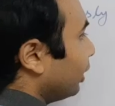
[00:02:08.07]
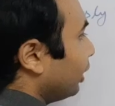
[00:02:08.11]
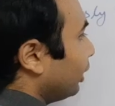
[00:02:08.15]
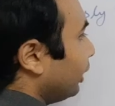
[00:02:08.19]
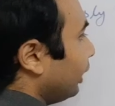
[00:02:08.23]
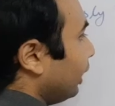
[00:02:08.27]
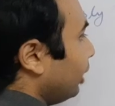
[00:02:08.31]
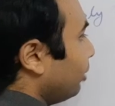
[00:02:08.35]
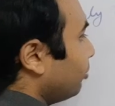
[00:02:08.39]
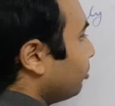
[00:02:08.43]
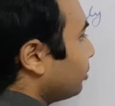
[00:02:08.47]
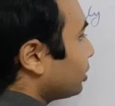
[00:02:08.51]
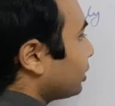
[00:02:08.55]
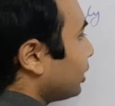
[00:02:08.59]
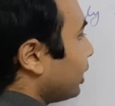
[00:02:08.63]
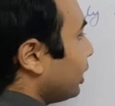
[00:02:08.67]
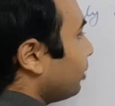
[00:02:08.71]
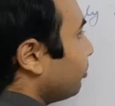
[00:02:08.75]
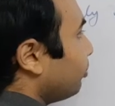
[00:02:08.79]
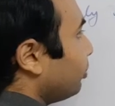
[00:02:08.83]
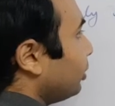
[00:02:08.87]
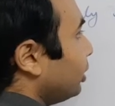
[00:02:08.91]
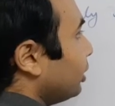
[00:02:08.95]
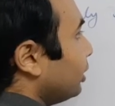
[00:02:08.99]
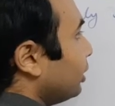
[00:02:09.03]
the names
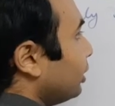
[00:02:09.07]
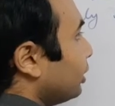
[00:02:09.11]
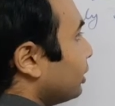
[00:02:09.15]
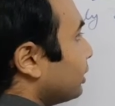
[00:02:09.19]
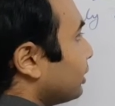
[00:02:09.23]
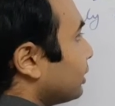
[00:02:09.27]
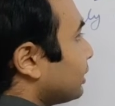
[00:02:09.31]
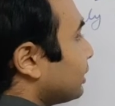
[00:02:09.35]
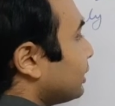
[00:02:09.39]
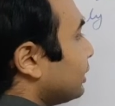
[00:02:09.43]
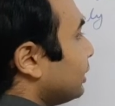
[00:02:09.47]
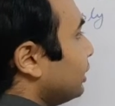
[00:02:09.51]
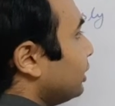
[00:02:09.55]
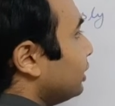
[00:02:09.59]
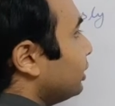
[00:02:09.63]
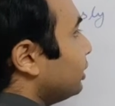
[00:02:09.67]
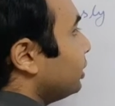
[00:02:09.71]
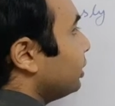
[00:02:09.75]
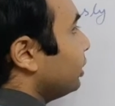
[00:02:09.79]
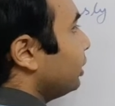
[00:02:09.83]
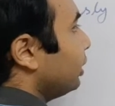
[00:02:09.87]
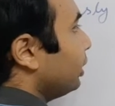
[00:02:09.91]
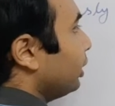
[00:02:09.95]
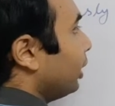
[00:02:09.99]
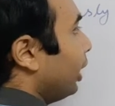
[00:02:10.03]
A, B, C,
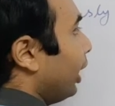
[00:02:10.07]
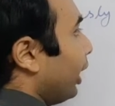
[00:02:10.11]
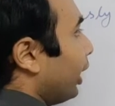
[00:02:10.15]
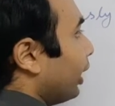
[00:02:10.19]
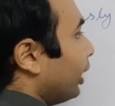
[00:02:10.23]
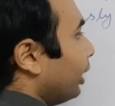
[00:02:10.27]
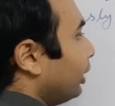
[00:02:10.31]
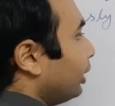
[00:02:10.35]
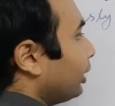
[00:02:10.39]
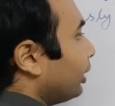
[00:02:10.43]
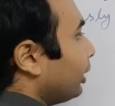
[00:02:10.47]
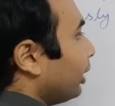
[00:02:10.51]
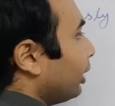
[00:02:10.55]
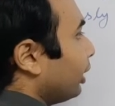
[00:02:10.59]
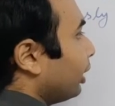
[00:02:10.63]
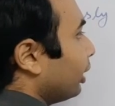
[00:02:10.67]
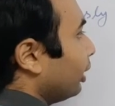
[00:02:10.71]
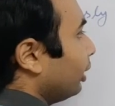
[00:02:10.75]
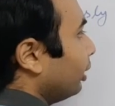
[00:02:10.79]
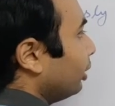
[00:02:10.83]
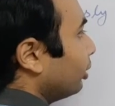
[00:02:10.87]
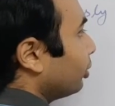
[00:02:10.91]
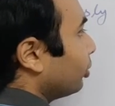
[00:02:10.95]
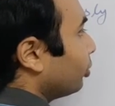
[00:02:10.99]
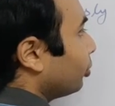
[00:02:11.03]
D and
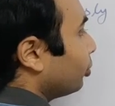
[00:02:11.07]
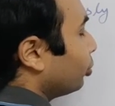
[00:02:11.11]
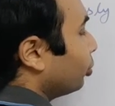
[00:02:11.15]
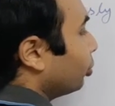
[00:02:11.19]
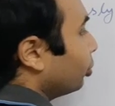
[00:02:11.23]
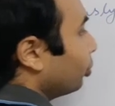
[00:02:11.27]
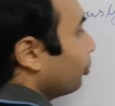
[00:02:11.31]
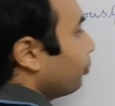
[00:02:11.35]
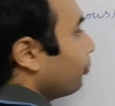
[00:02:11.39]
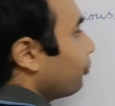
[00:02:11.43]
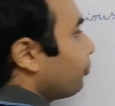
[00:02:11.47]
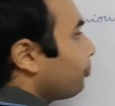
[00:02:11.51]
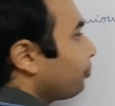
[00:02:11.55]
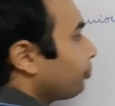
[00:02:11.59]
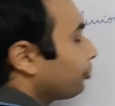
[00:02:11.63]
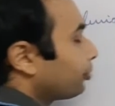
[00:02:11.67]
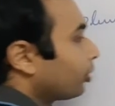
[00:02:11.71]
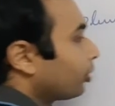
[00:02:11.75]
here O.